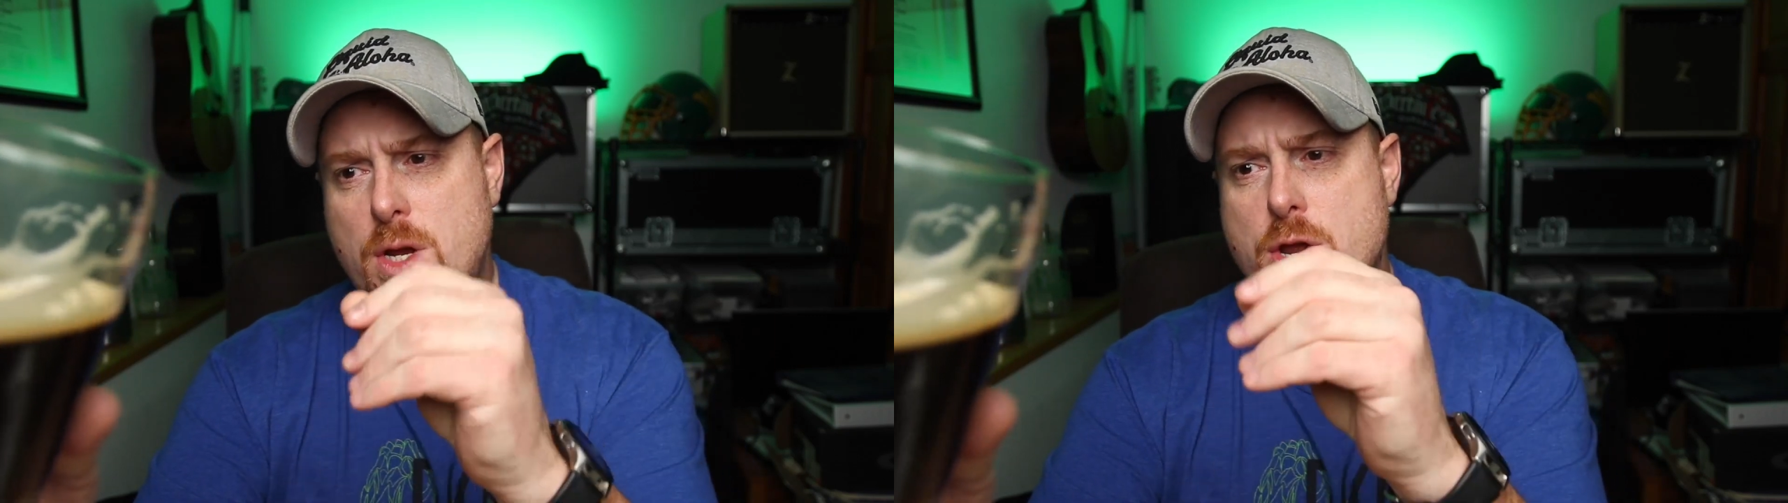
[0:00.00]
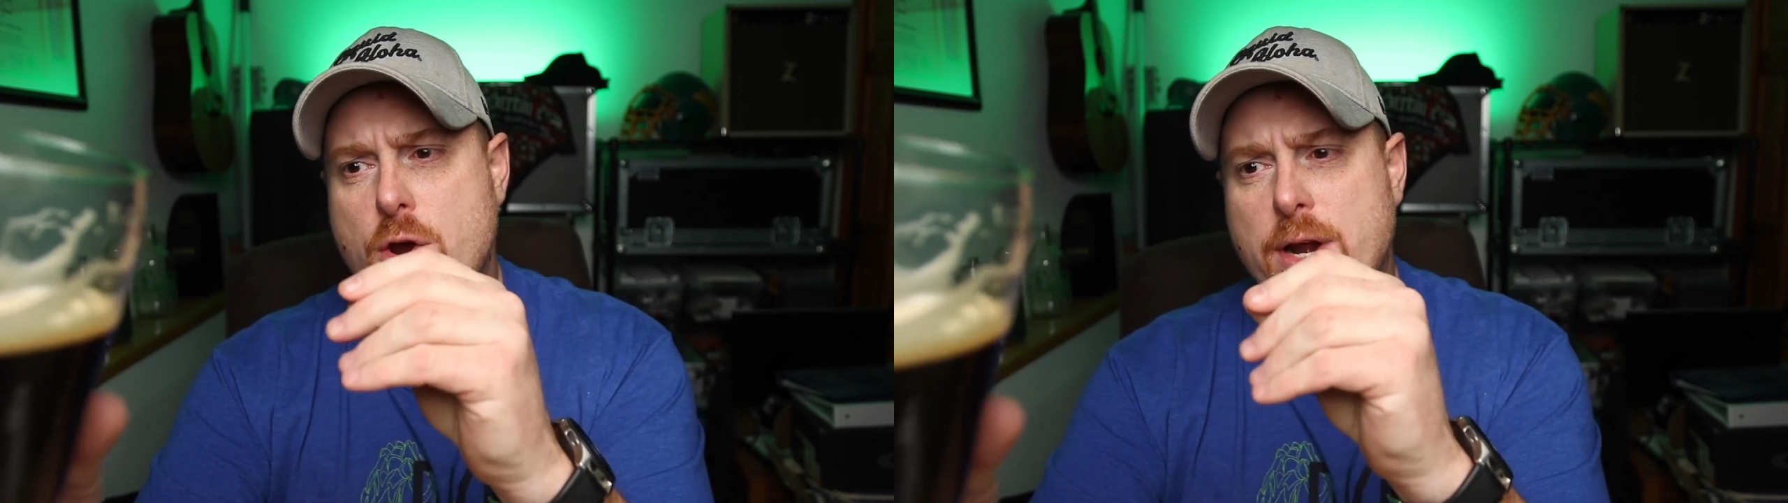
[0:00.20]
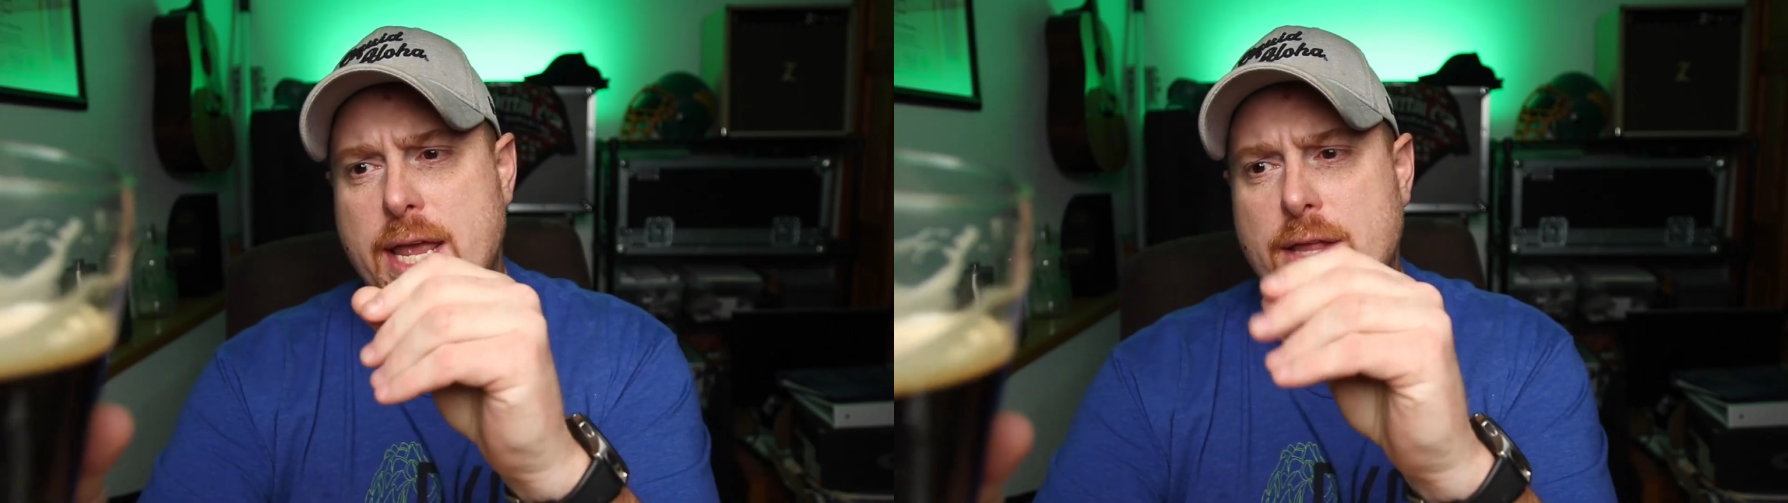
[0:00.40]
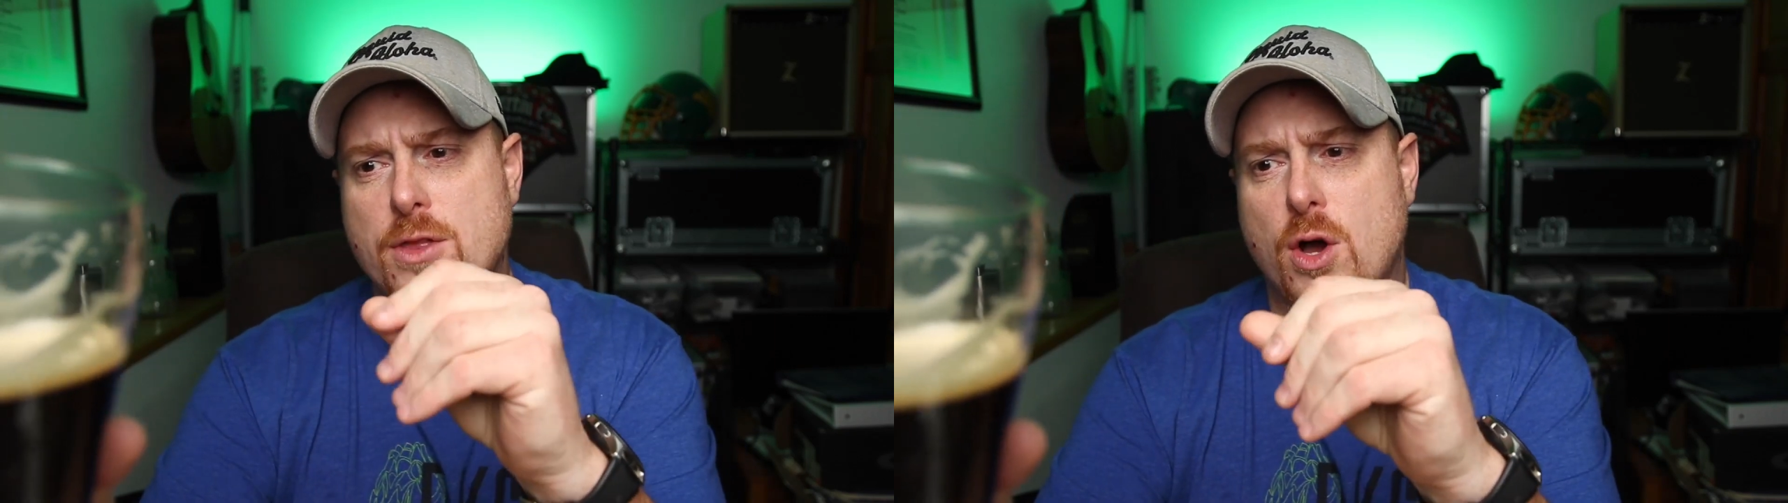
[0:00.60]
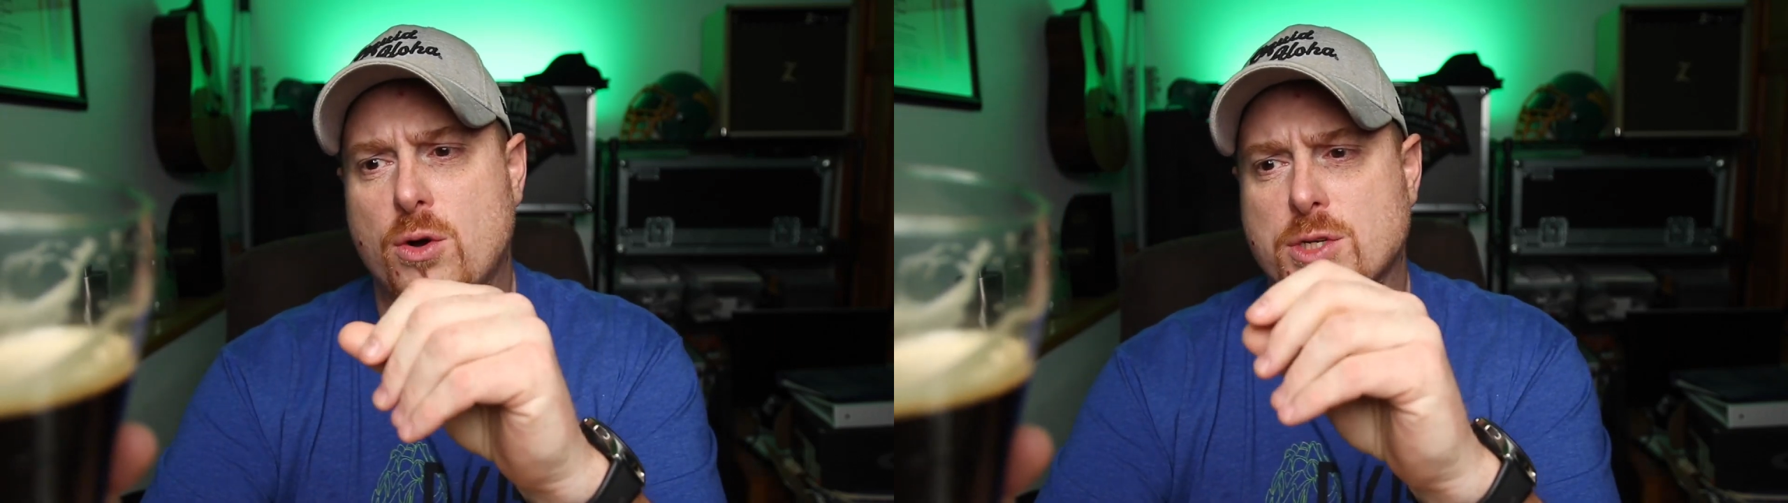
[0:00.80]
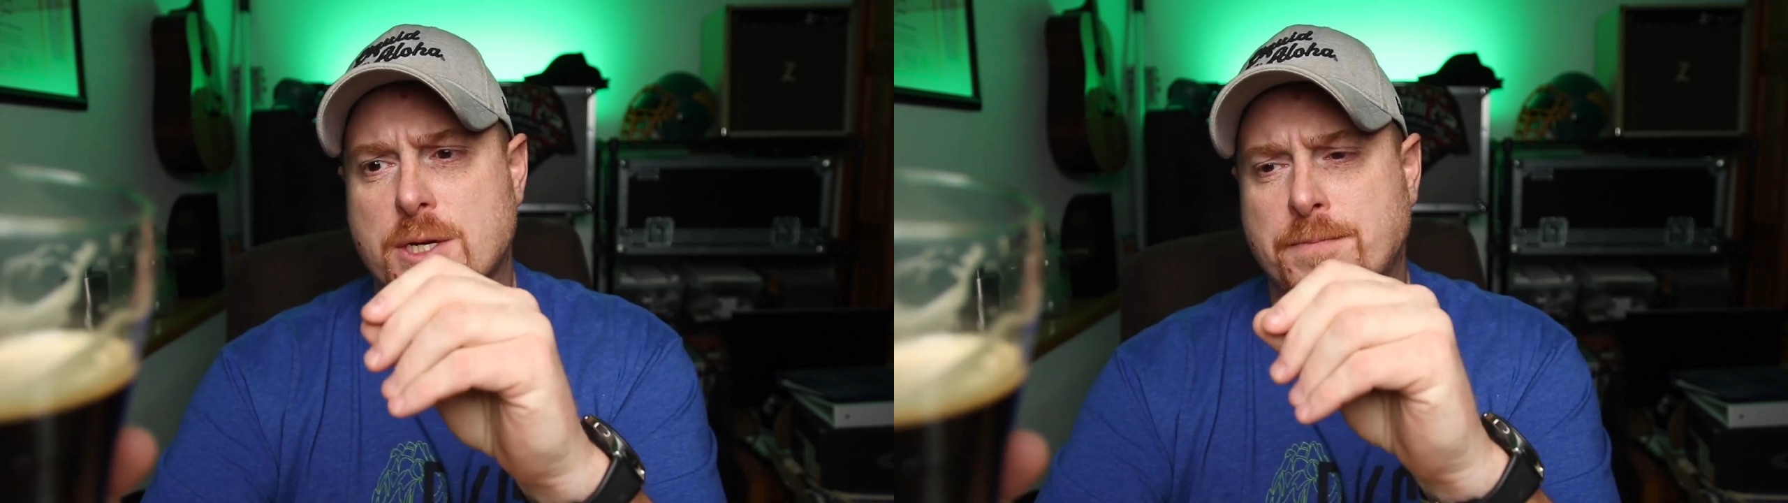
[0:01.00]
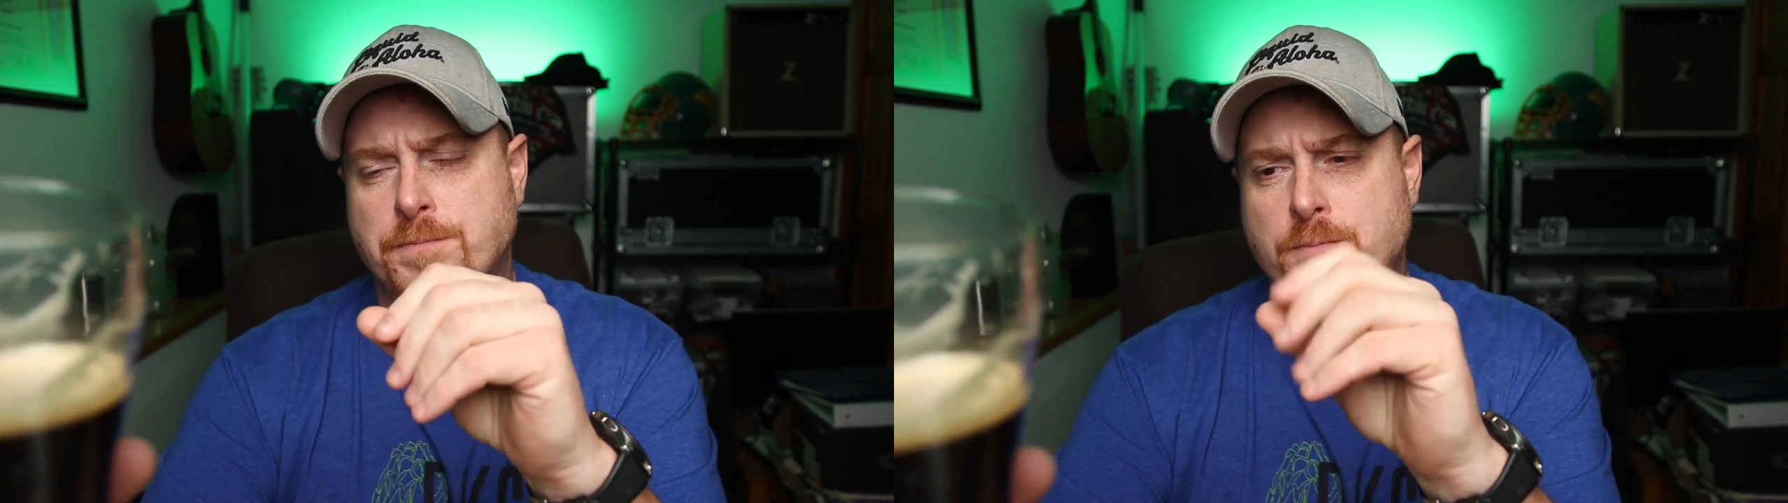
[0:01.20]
you're going to get those